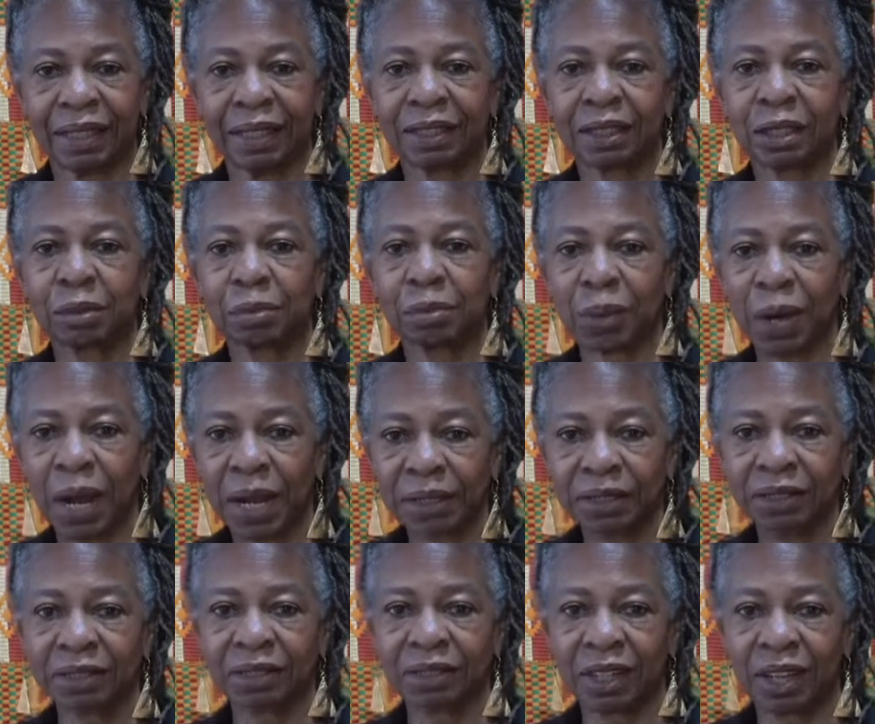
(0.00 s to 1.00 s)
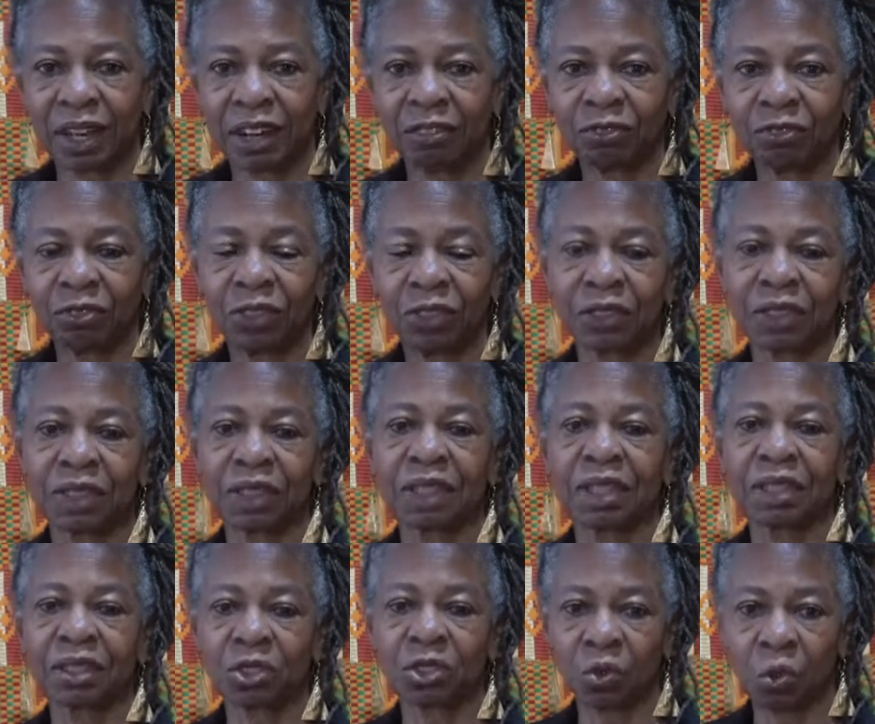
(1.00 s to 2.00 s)
The Proctor Conference
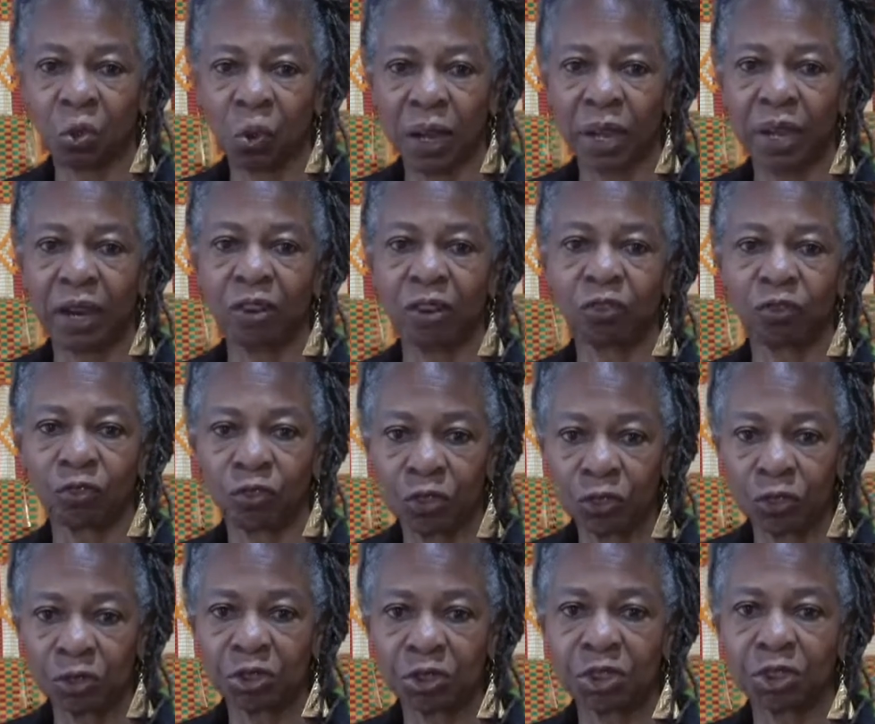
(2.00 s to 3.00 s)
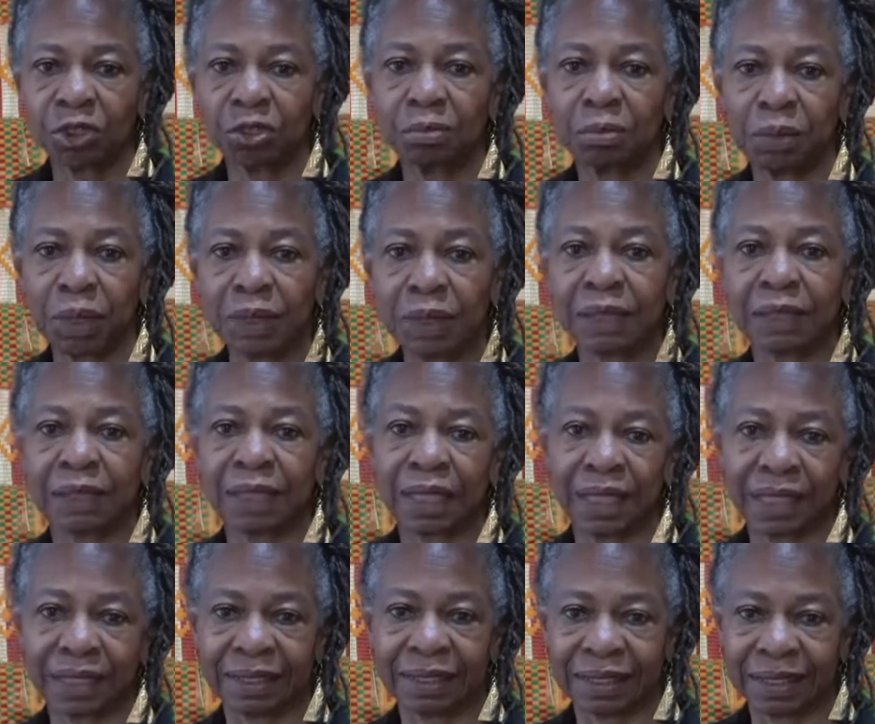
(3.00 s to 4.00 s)
is where future meets
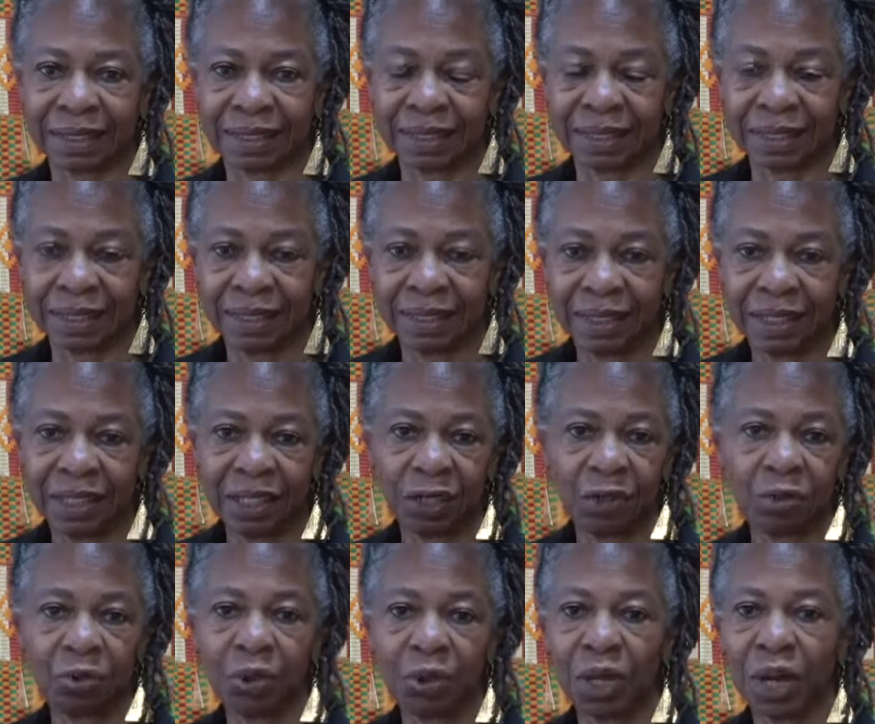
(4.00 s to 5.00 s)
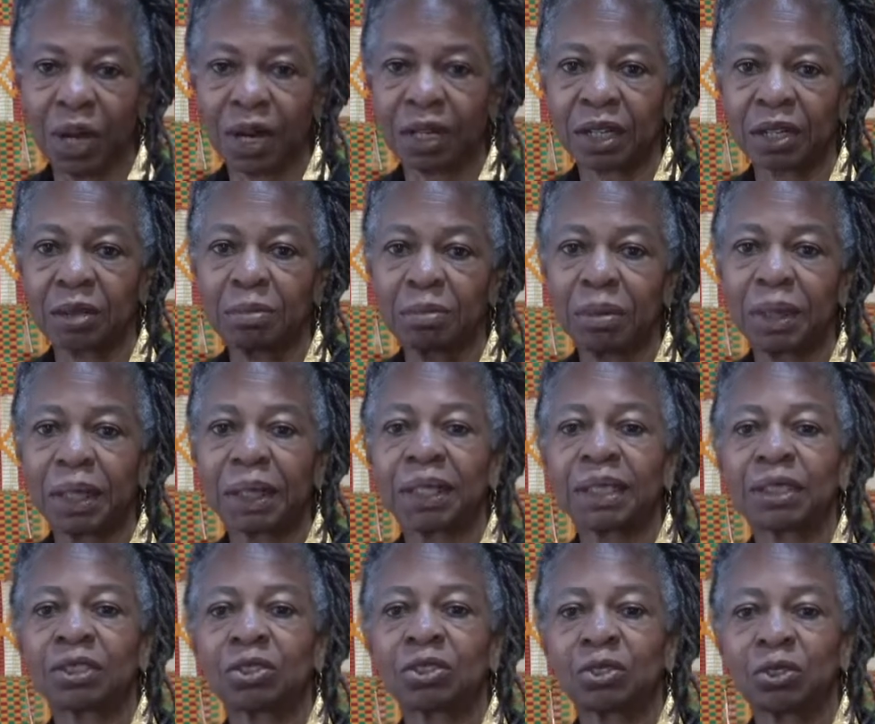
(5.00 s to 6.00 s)
legacy. We are
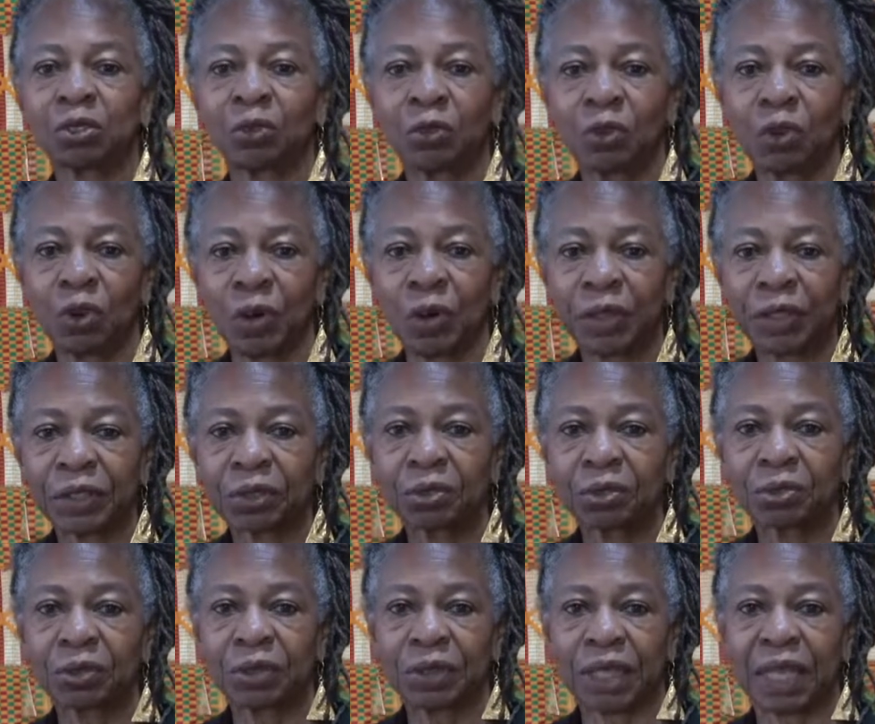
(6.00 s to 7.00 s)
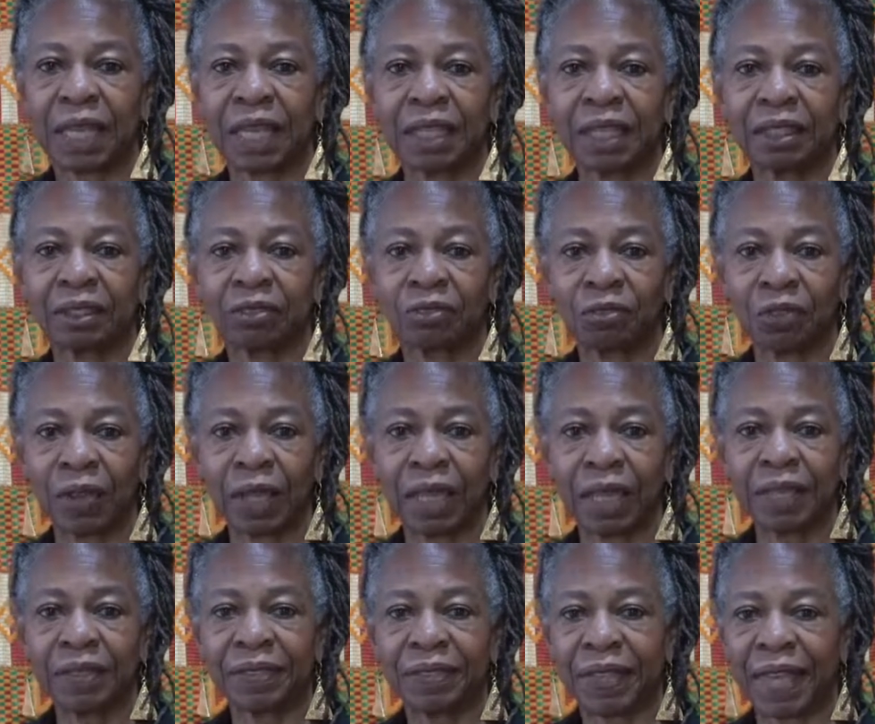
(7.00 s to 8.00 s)
committed to the forward crusade of
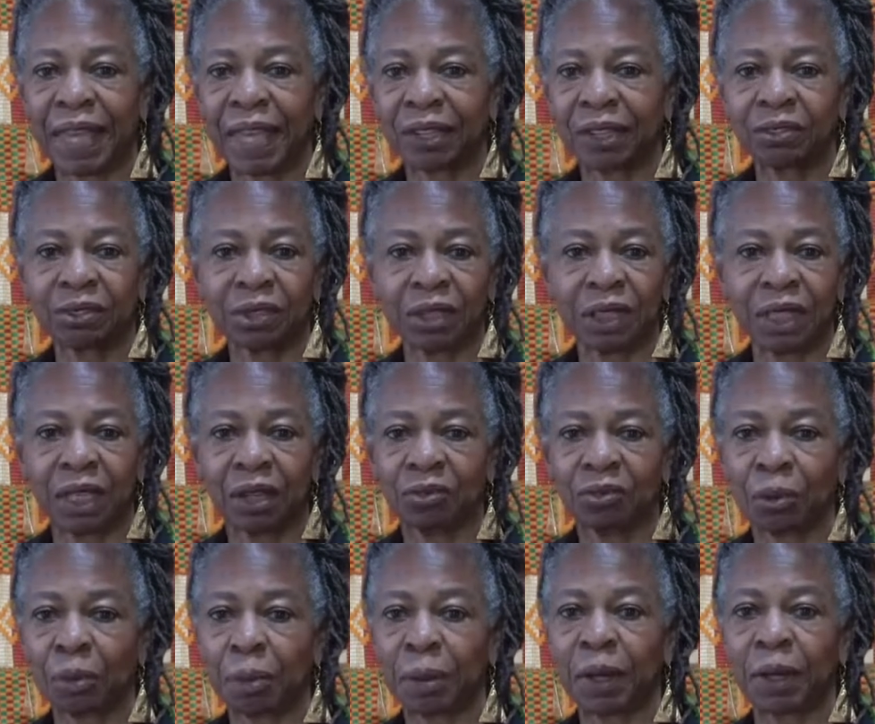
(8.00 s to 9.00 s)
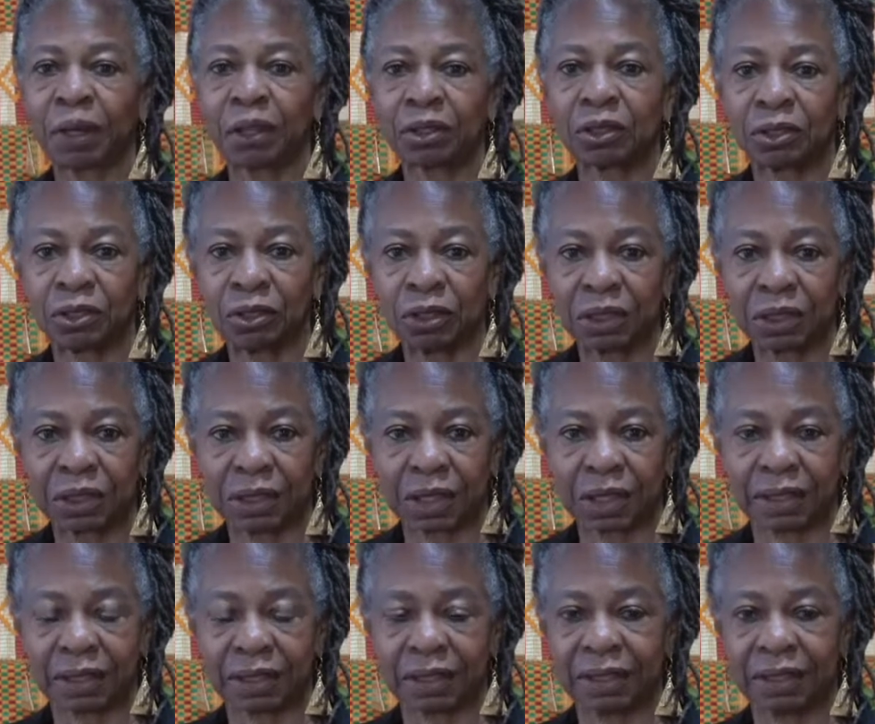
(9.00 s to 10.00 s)
faith, equity, and reparatory
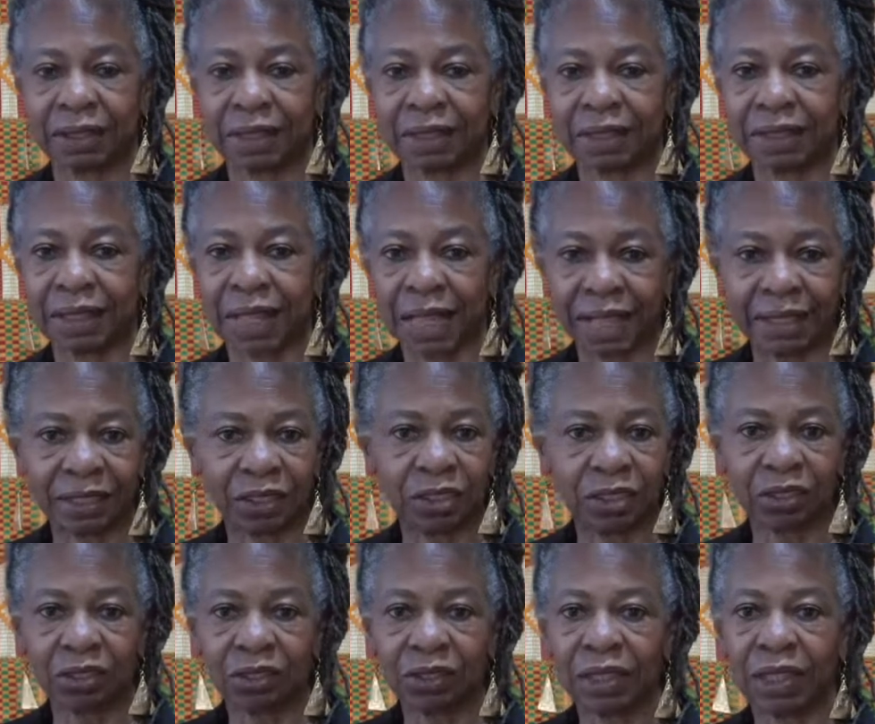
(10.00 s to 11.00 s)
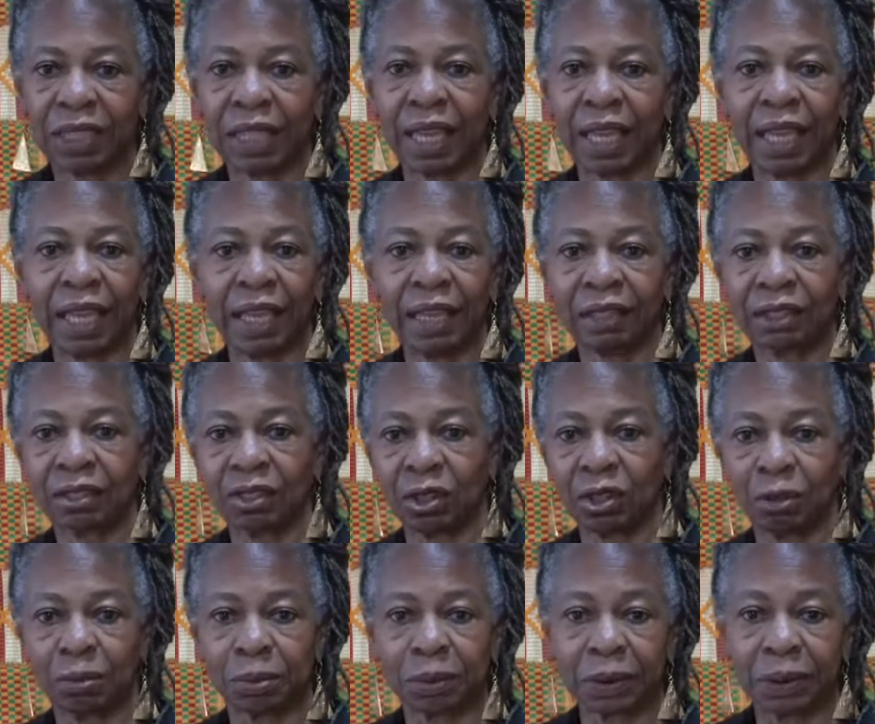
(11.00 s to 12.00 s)
justice, nationally and
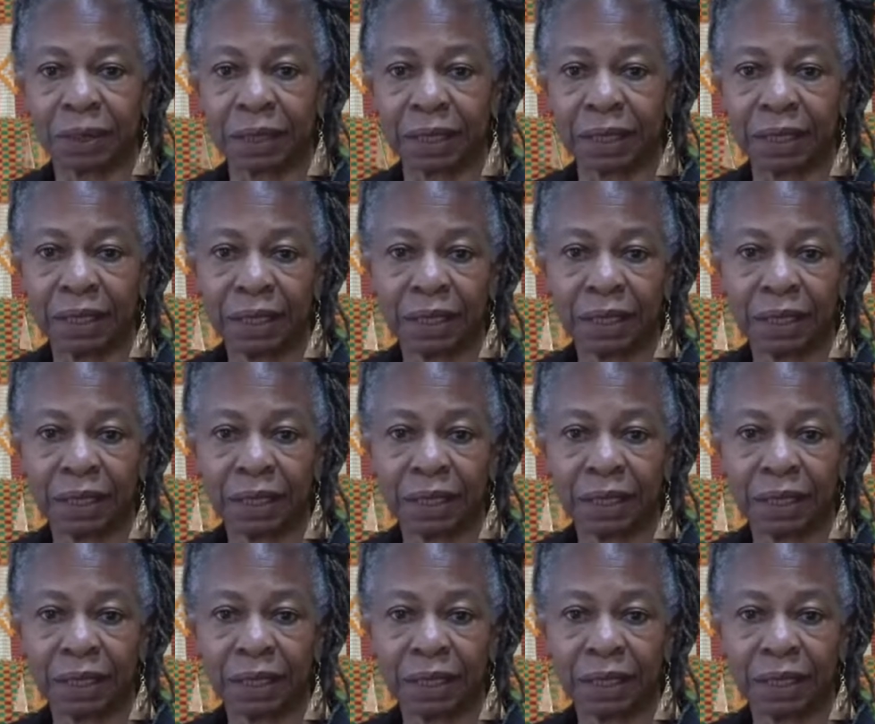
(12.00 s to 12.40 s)
globally.